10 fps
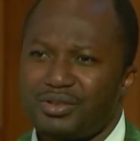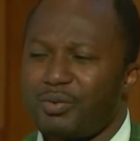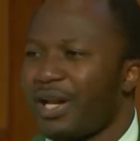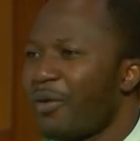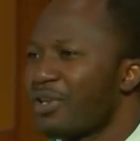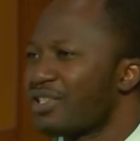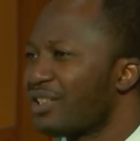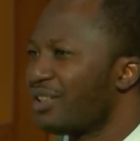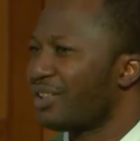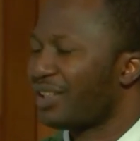So when I was
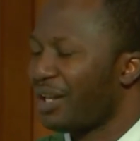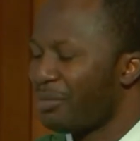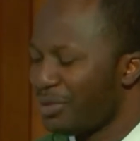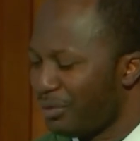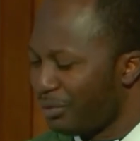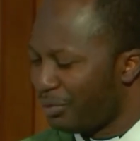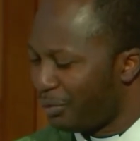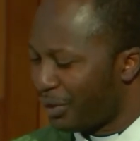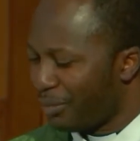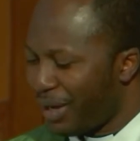coming
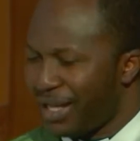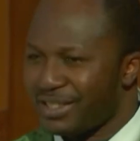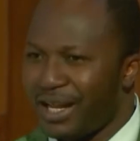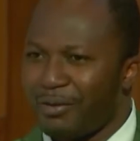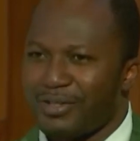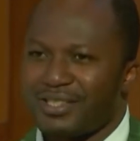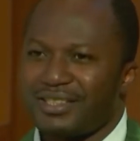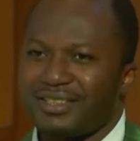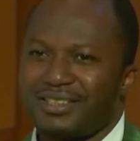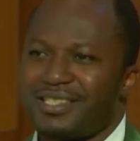for the mass, I was
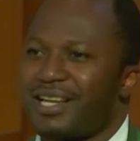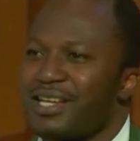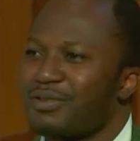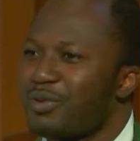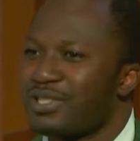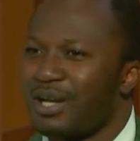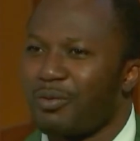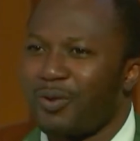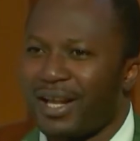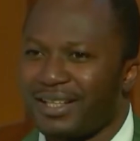discussing with
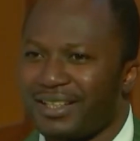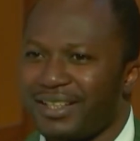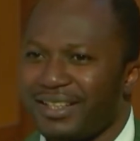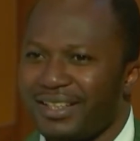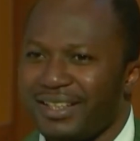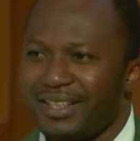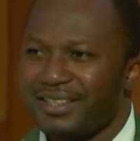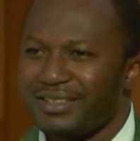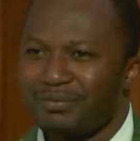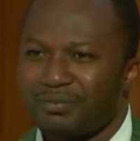someone
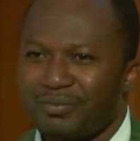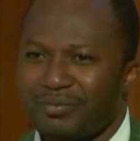and